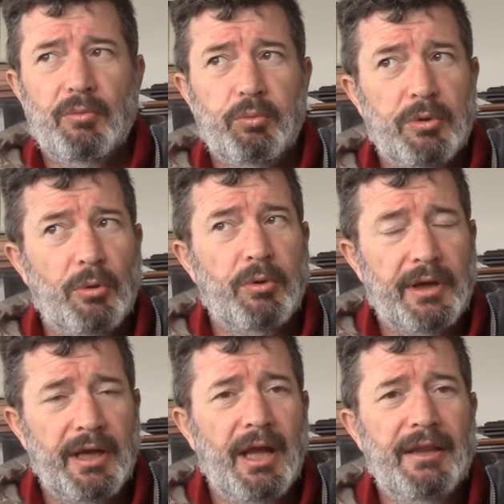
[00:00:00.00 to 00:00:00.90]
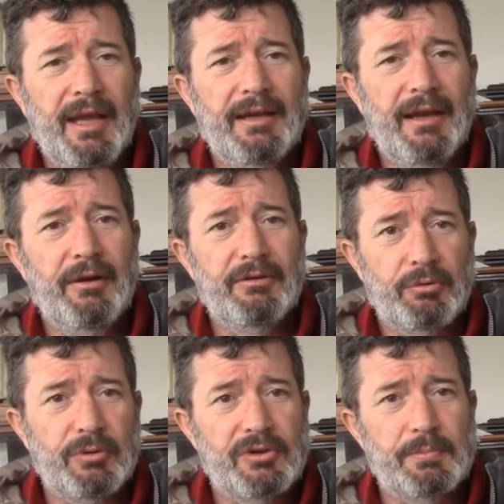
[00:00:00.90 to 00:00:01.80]
We're working on that now as
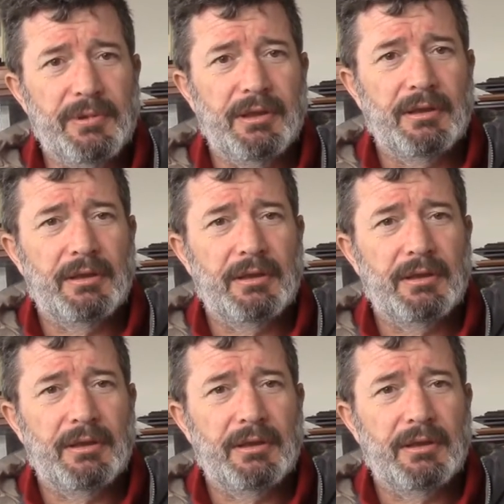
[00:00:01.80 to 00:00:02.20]
we speak.